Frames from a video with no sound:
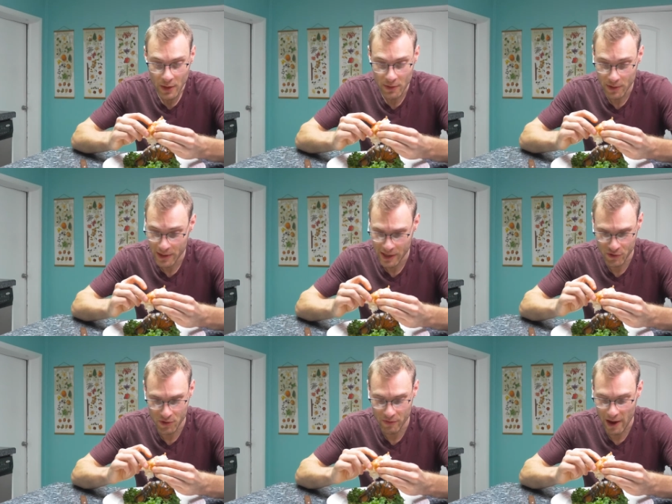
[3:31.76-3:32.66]
The
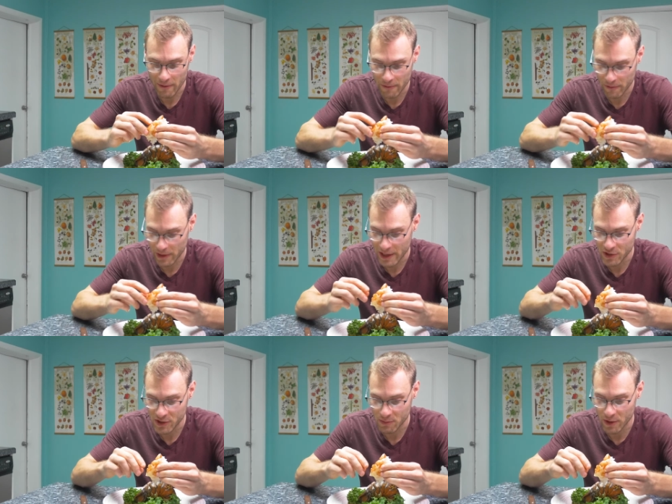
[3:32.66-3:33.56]
texture of that
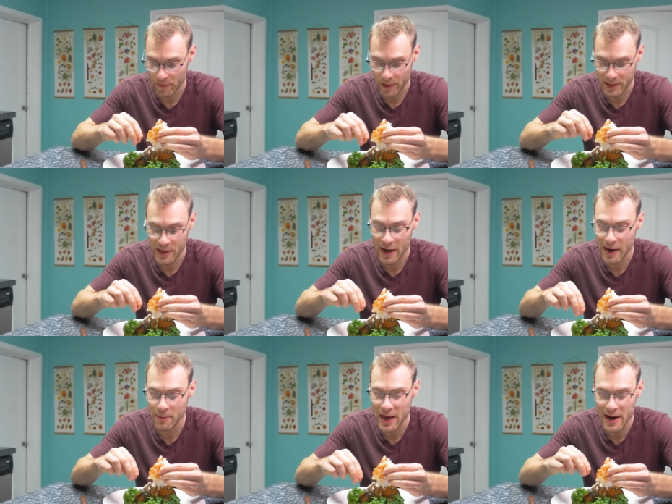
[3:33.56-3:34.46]
flesh is perfect, and I
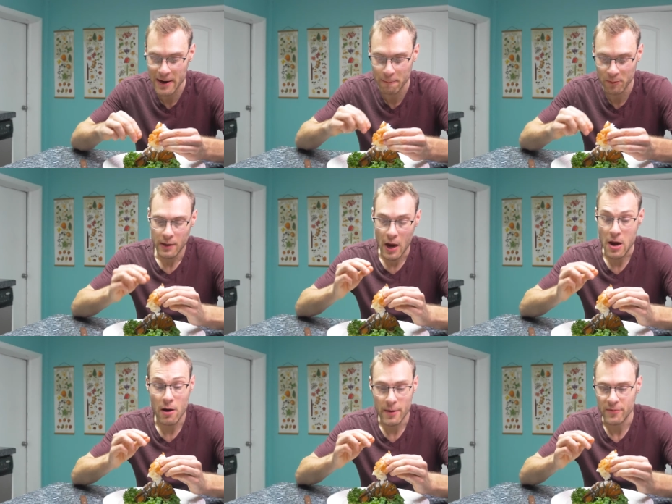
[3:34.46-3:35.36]
am getting an
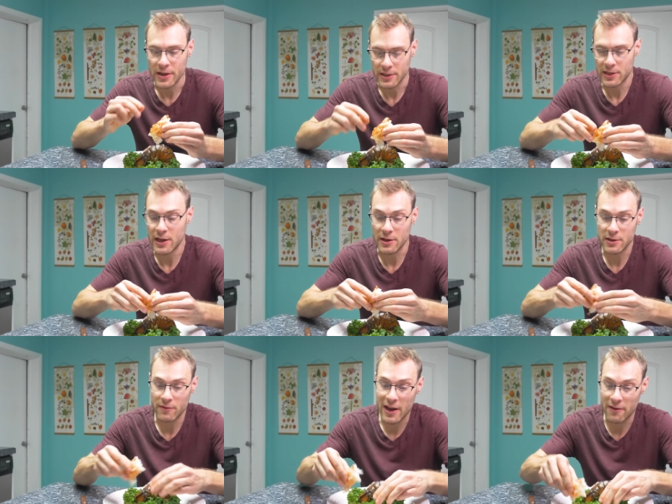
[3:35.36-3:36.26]
obvious hint
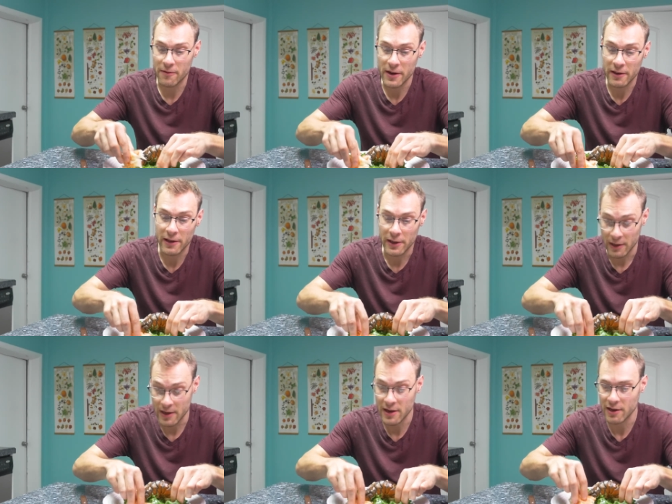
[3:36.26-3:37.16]
of that vanilla,
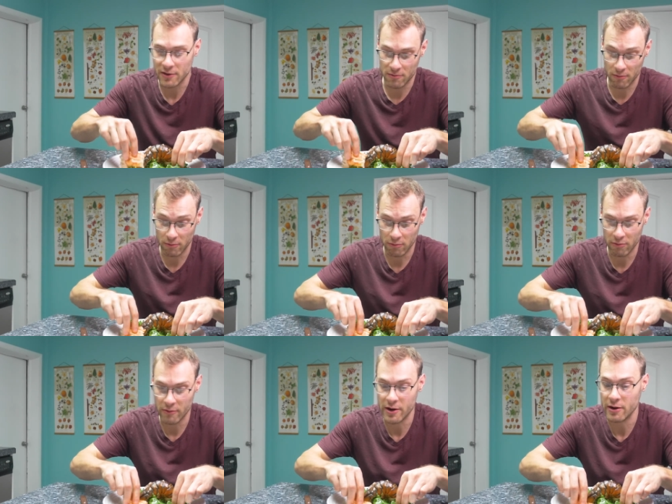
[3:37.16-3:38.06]
and it is
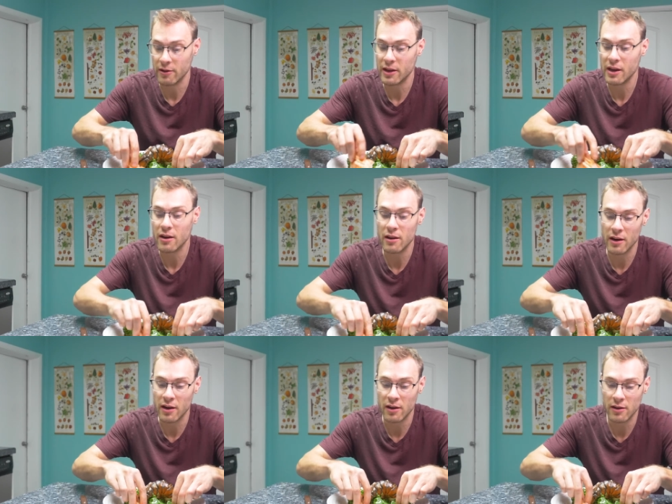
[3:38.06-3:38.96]
really
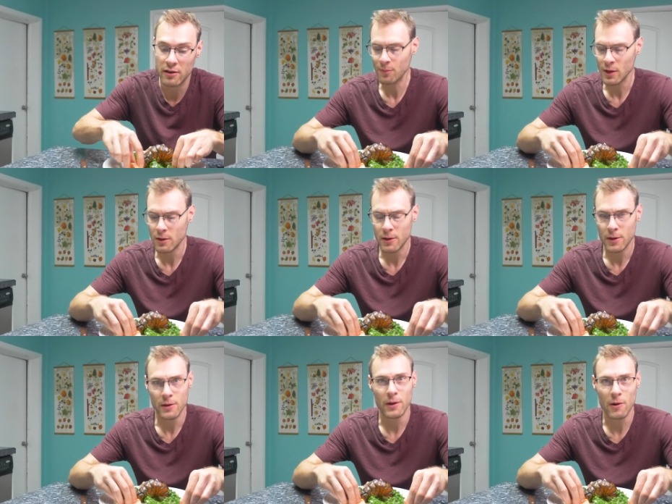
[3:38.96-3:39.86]
good.
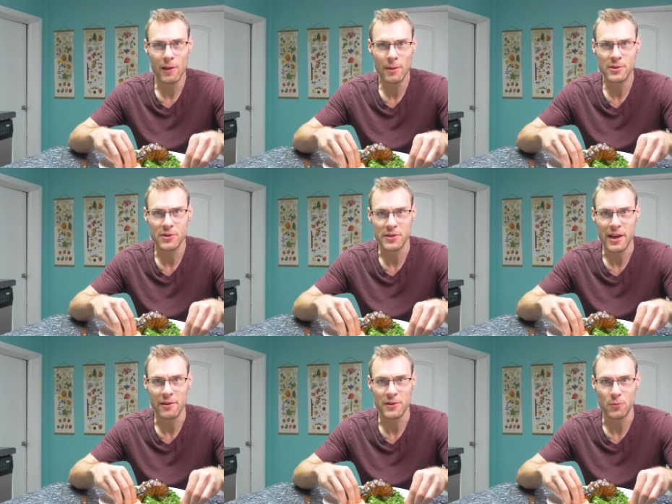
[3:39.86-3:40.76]
You know, lobster
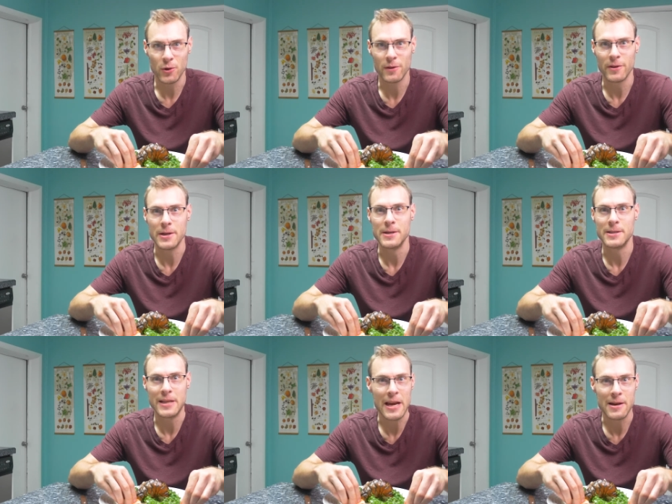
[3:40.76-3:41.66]
tail is more of a
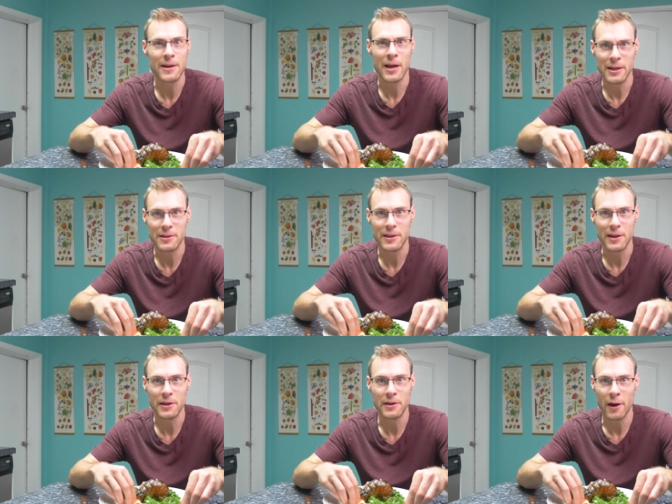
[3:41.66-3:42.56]
date night
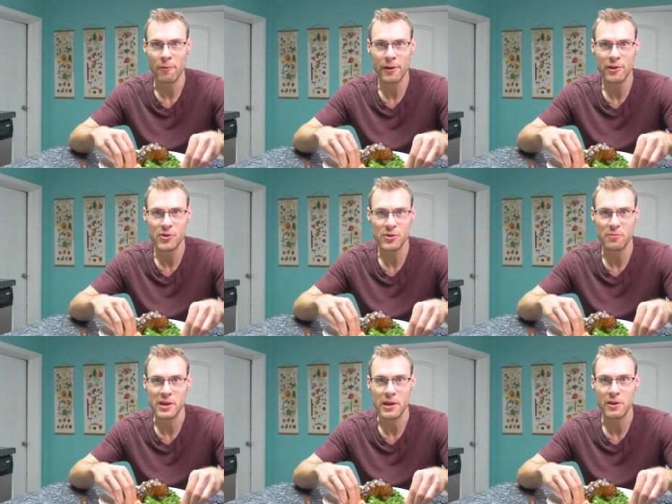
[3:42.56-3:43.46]
thing. I really should
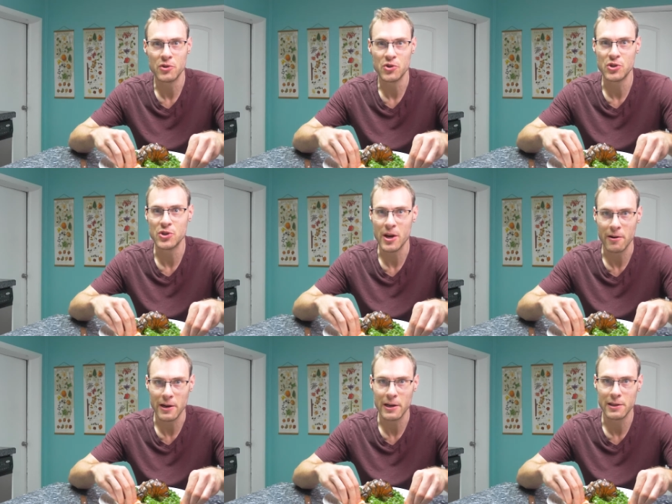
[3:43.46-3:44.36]
be
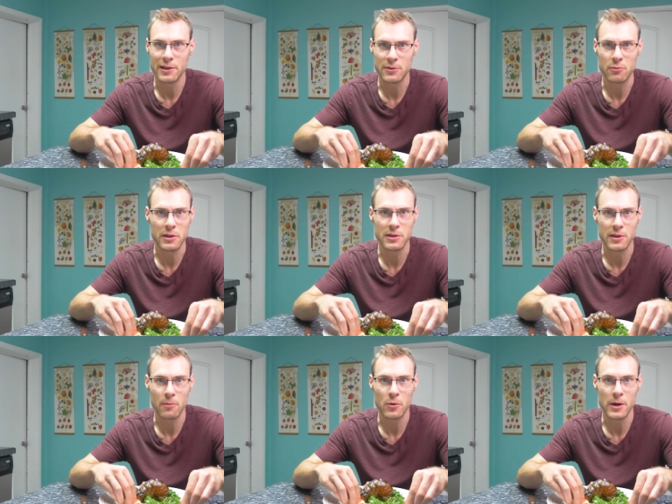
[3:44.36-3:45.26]
sharing this with
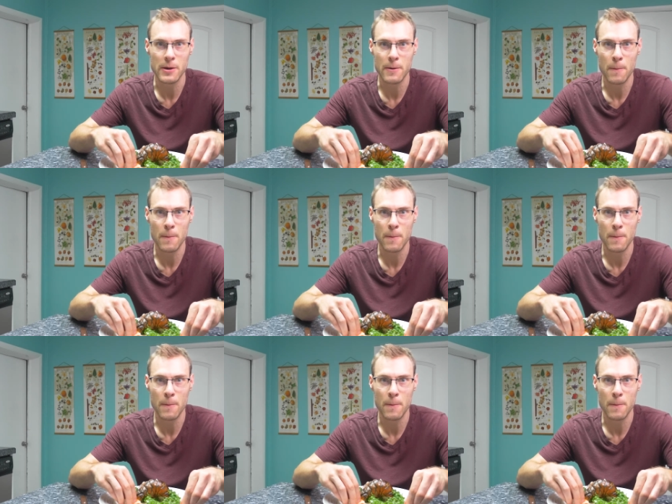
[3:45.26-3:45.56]
someone.